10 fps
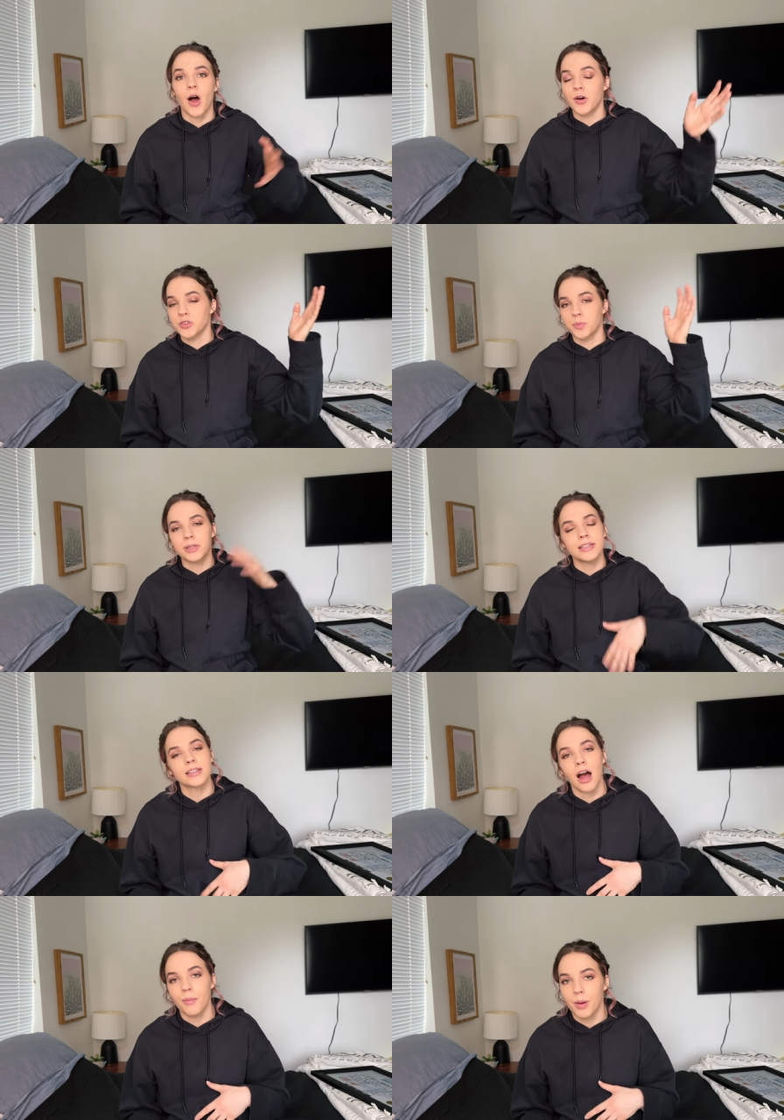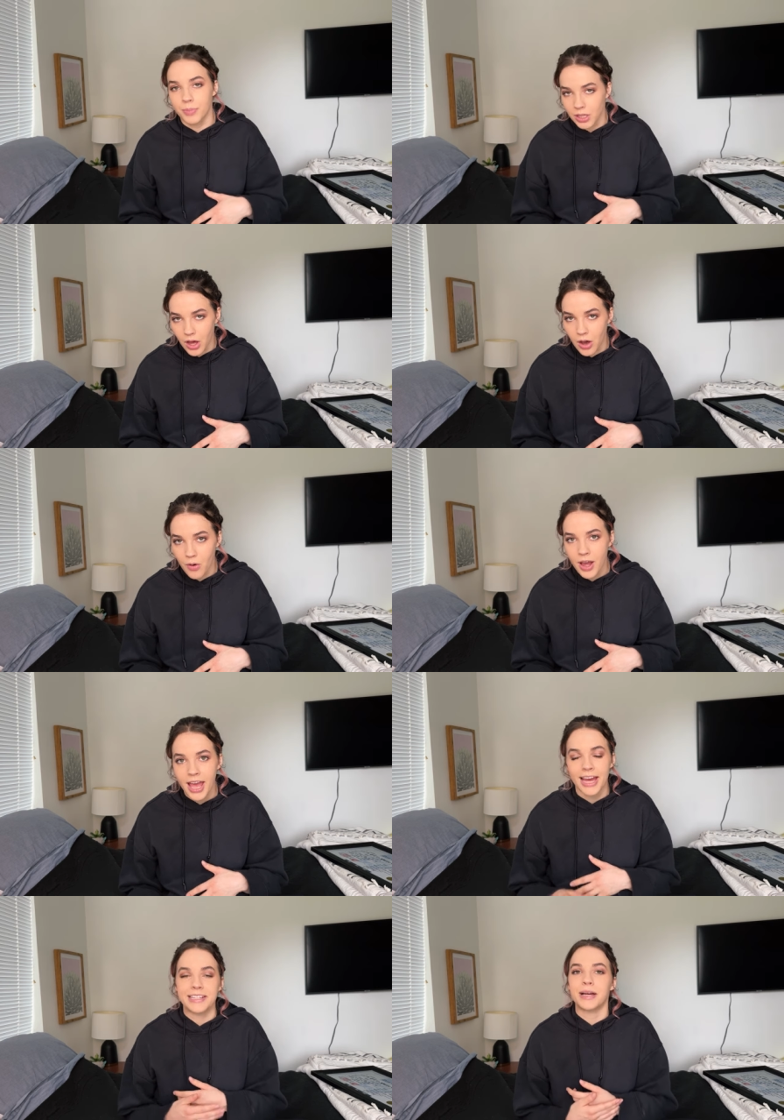Also, please comment below
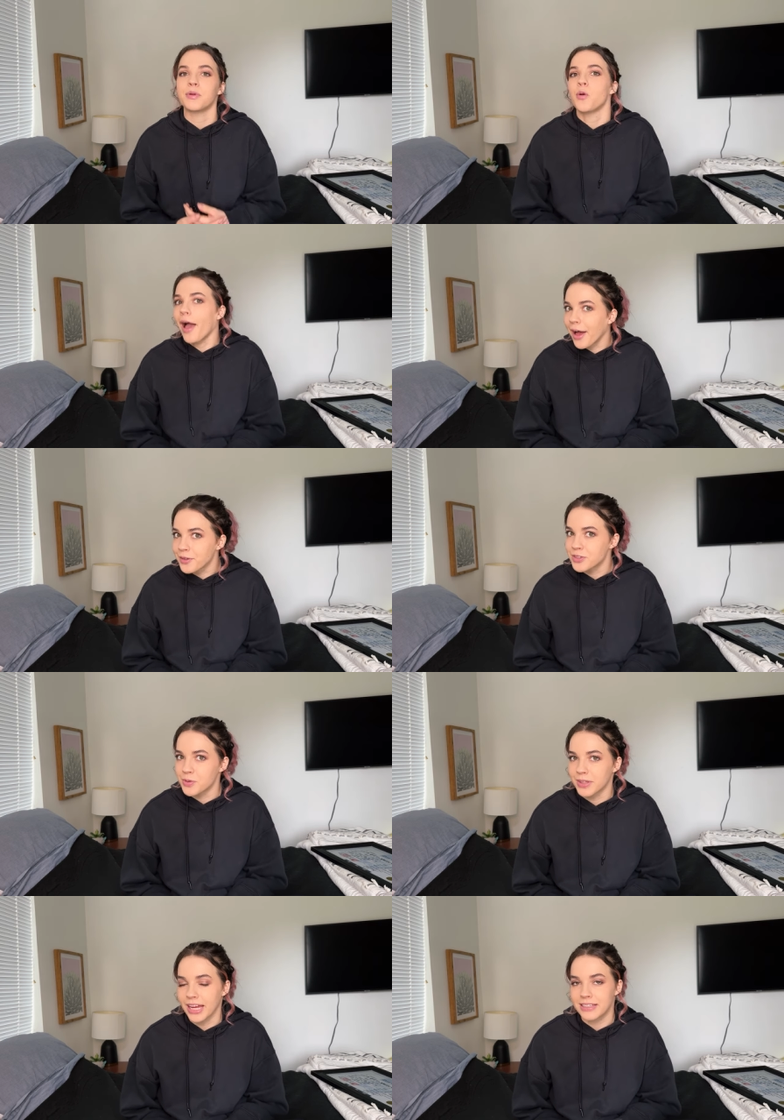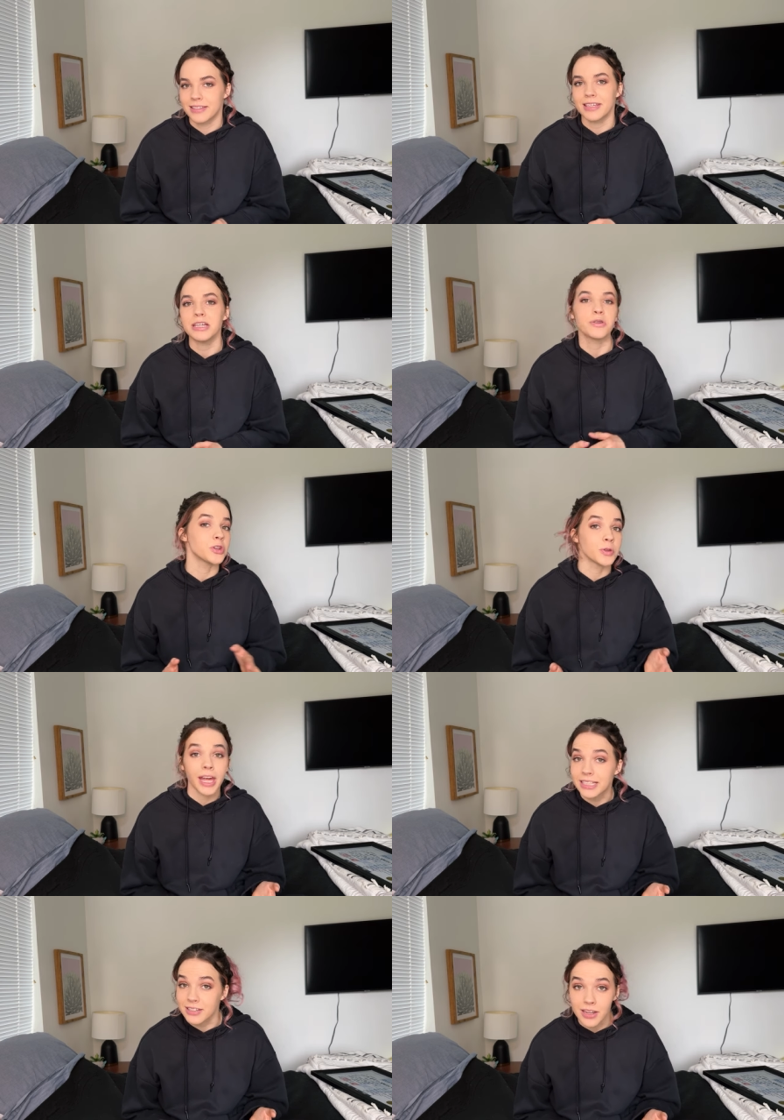and tell me what else you would like to see or you'd
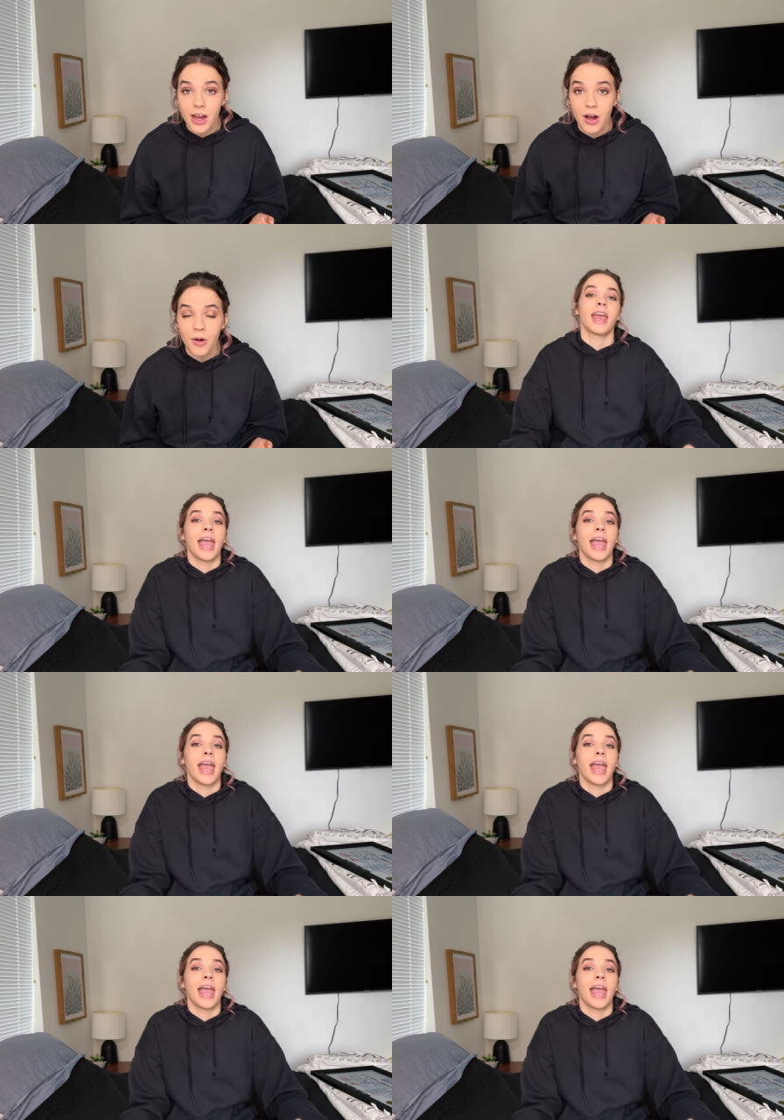like to know.